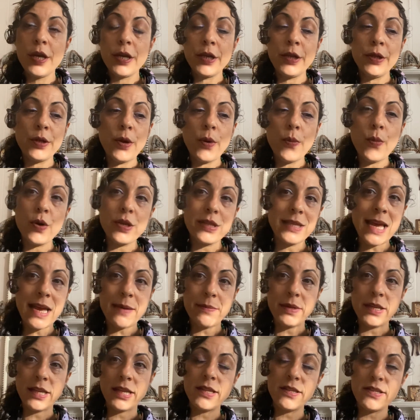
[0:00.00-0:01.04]
You know, what's
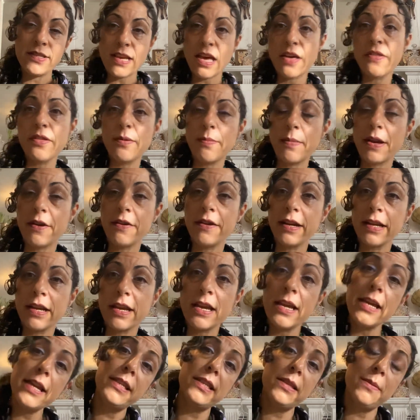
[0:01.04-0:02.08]
happening in South
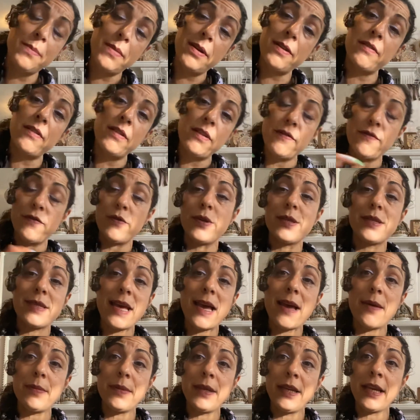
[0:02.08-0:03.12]
America is a mirror of what's
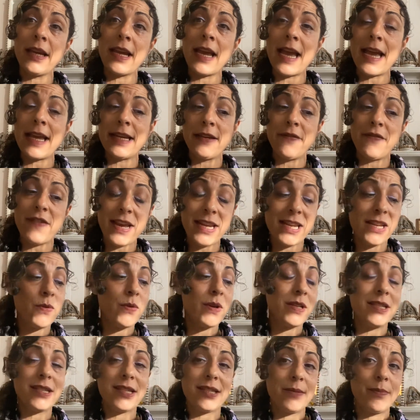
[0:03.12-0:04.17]
happening. And if
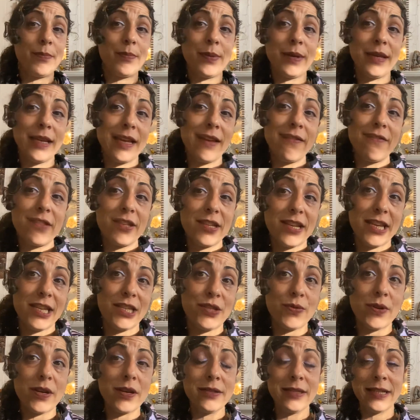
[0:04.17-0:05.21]
anyone doesn't believe that
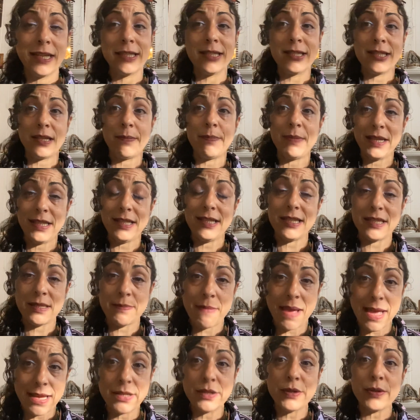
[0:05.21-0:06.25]
Israel needs to be
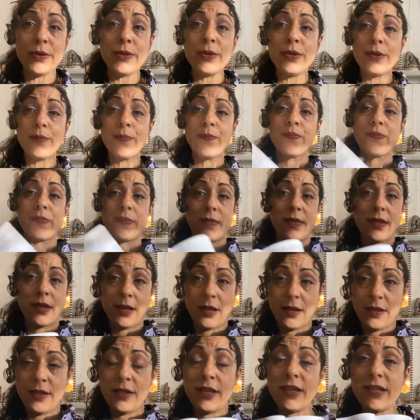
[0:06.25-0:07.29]
dismantled,
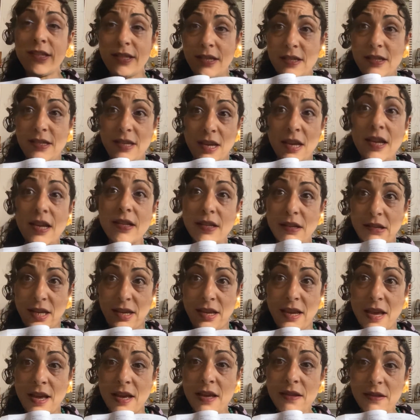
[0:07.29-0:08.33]
this is it
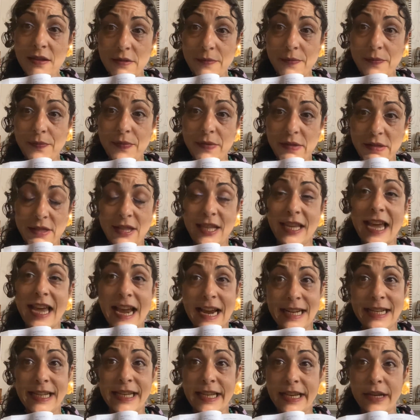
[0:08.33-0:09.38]
here. The
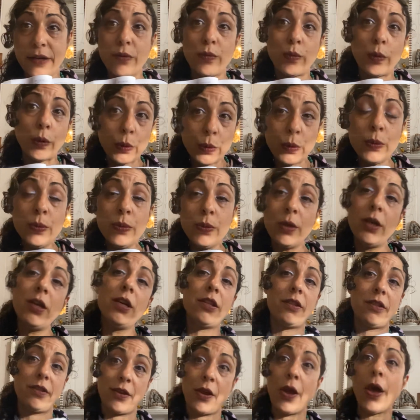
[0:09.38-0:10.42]
80-year rule,
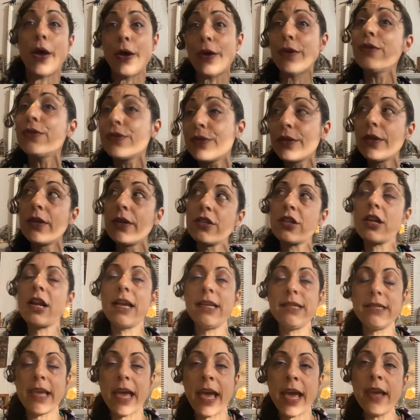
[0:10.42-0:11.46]
curse, shall I
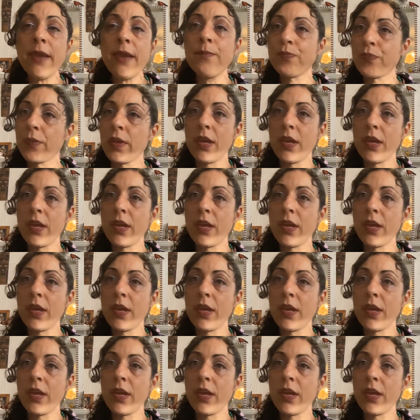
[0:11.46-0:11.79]
say.